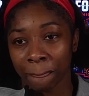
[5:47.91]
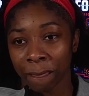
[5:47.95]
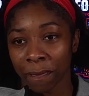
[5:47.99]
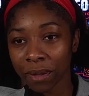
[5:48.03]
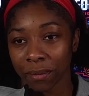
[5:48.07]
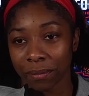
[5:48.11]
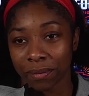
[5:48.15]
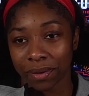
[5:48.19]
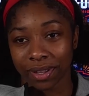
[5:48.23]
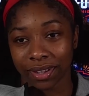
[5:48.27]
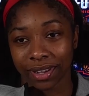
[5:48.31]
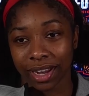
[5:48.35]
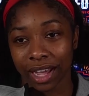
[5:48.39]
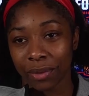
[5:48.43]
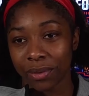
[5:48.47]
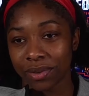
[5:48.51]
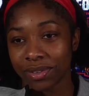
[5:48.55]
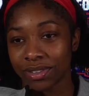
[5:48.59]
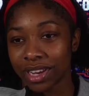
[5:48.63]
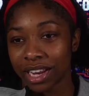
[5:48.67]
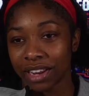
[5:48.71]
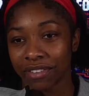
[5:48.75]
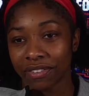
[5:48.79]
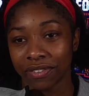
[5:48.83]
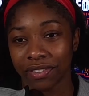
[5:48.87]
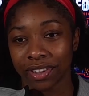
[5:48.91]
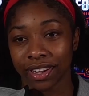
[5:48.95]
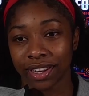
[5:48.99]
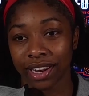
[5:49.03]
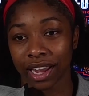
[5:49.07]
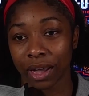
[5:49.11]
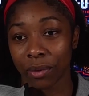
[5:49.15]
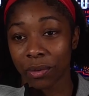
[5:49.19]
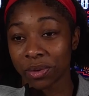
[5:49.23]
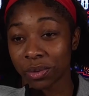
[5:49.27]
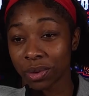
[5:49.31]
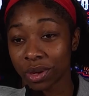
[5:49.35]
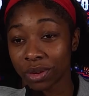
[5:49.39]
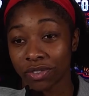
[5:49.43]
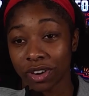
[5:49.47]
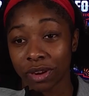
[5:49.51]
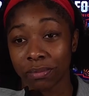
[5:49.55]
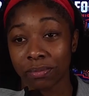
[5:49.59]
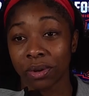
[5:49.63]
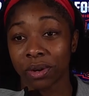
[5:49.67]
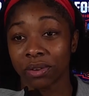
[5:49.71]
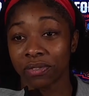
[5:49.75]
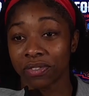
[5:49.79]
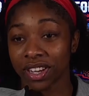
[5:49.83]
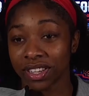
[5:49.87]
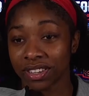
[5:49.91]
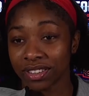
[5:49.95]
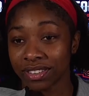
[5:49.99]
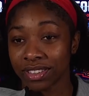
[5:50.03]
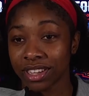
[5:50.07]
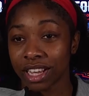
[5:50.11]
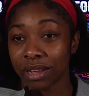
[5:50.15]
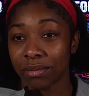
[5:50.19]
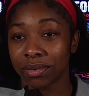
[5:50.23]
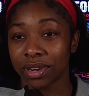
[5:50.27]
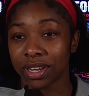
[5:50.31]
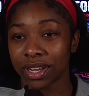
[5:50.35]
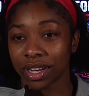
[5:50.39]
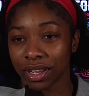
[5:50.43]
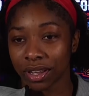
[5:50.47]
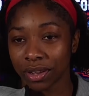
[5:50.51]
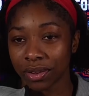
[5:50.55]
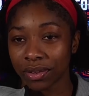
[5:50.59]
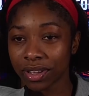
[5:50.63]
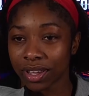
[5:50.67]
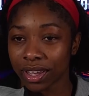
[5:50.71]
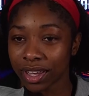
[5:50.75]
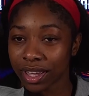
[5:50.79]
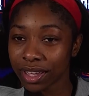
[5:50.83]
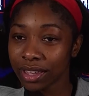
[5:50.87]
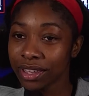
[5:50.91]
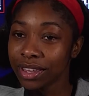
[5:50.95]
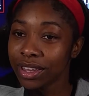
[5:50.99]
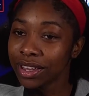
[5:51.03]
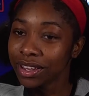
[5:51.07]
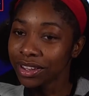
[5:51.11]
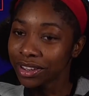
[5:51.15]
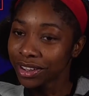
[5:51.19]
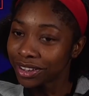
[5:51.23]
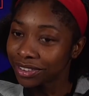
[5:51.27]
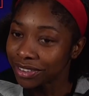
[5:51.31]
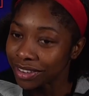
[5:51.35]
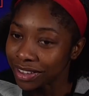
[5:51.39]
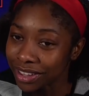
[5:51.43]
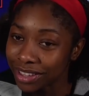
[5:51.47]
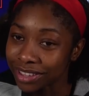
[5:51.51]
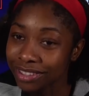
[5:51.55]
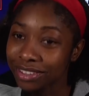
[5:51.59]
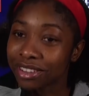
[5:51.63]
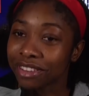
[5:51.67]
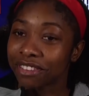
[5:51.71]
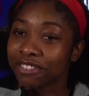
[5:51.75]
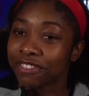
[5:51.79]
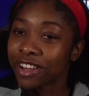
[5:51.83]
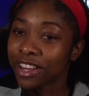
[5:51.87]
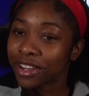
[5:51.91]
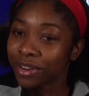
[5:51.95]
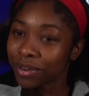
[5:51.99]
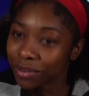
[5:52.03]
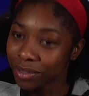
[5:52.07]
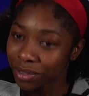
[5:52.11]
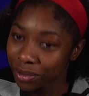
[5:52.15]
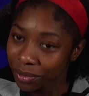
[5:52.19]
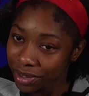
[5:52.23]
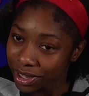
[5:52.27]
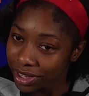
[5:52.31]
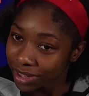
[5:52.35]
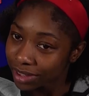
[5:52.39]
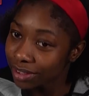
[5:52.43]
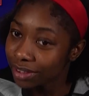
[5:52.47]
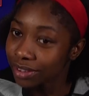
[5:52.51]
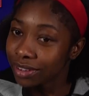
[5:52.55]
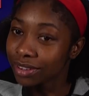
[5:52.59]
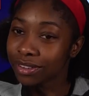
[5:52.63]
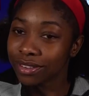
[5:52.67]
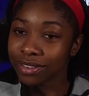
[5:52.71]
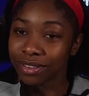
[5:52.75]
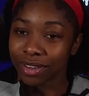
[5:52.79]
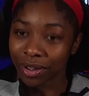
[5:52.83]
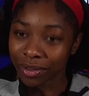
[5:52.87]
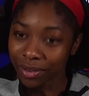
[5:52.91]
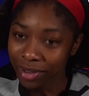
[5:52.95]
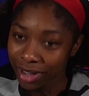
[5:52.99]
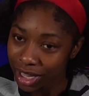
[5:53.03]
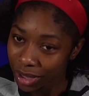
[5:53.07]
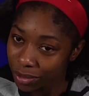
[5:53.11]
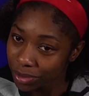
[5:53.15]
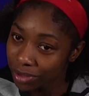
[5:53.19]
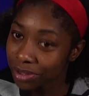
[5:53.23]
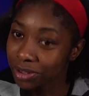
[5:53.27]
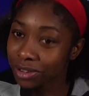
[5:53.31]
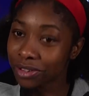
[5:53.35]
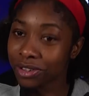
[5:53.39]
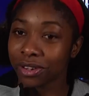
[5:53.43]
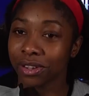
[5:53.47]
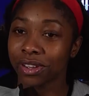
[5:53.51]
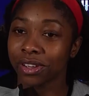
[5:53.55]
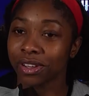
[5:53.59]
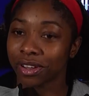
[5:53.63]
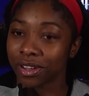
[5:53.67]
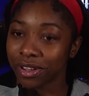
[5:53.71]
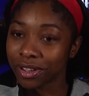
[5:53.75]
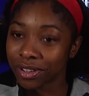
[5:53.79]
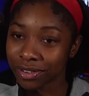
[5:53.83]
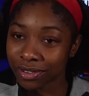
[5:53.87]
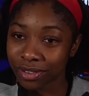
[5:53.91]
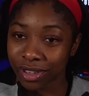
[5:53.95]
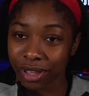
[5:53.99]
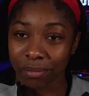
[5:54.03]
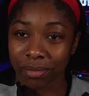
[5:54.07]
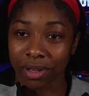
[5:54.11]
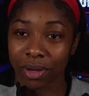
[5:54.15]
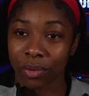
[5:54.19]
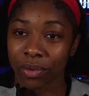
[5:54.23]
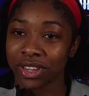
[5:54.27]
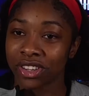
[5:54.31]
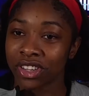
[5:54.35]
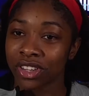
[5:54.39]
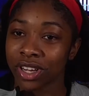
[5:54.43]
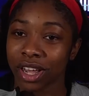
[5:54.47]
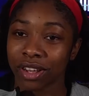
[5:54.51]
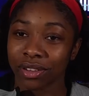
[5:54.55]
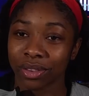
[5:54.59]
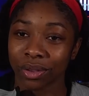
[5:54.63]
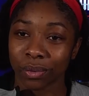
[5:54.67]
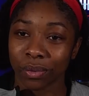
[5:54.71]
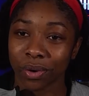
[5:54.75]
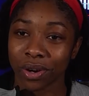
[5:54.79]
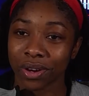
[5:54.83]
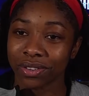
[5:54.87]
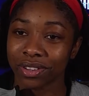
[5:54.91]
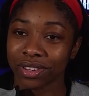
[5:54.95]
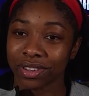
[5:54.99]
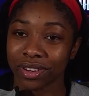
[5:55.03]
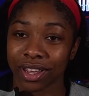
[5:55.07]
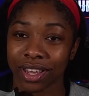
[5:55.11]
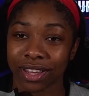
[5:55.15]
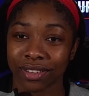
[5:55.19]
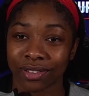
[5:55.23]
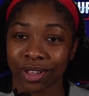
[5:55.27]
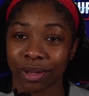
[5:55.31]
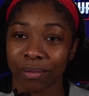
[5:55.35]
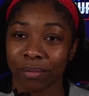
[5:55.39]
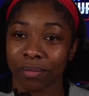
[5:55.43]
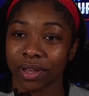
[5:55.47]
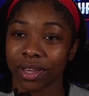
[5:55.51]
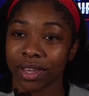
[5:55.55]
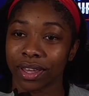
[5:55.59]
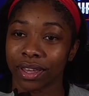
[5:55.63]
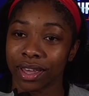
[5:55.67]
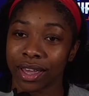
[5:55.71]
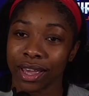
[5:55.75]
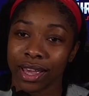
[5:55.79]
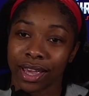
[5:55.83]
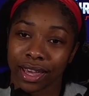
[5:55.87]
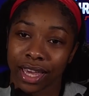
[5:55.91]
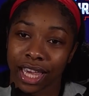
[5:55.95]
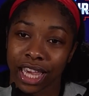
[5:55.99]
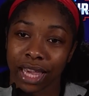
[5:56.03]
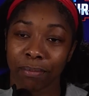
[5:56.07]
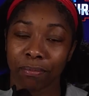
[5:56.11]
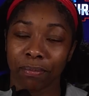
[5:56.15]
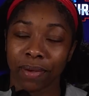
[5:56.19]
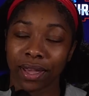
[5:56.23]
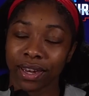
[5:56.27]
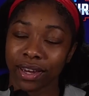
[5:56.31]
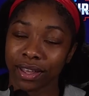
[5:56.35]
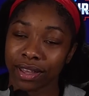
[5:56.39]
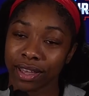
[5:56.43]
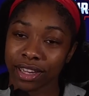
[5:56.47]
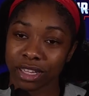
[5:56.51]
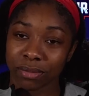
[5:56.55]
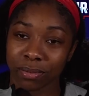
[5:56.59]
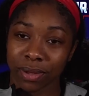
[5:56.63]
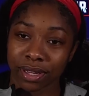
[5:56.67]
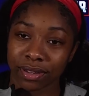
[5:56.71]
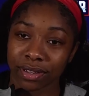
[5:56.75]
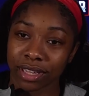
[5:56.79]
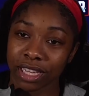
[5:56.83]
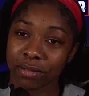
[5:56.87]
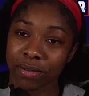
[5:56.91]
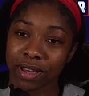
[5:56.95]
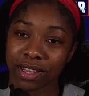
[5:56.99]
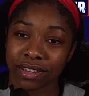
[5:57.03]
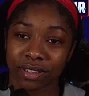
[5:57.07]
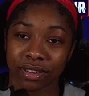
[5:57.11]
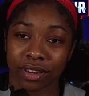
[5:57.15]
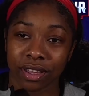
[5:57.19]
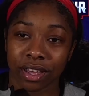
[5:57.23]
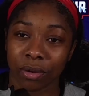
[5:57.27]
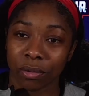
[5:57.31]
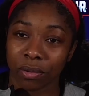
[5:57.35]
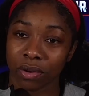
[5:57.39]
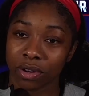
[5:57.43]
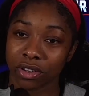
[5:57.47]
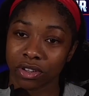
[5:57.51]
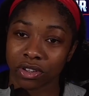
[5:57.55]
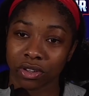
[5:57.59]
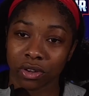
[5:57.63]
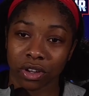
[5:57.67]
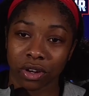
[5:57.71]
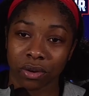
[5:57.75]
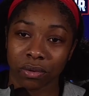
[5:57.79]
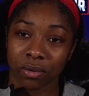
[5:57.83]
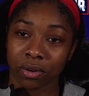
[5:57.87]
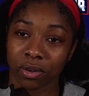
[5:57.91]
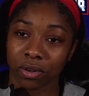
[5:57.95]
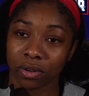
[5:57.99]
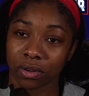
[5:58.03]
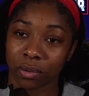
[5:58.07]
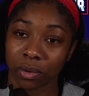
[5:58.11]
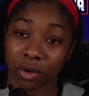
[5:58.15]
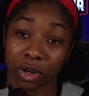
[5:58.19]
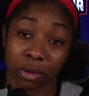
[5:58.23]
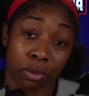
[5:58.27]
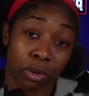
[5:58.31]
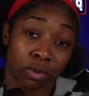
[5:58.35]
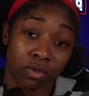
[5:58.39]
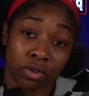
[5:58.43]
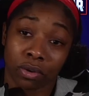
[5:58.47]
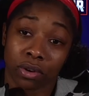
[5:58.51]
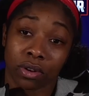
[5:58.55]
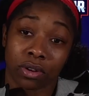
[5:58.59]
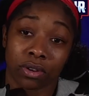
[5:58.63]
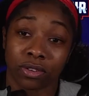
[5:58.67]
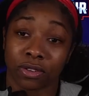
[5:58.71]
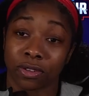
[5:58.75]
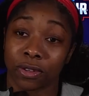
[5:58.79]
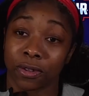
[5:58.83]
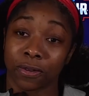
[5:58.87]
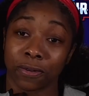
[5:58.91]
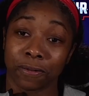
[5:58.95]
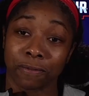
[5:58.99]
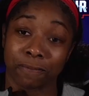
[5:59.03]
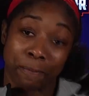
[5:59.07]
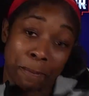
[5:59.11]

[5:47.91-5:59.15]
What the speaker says: But that was one of our motivations coming in. Like, okay, y'all think it's the final three? Okay, we're going to show y'all. So, I mean, we shocked the world tonight. So, I mean, keep betting against my teammate tonight. We're going to show you wrong. We're going to prove you wrong. So,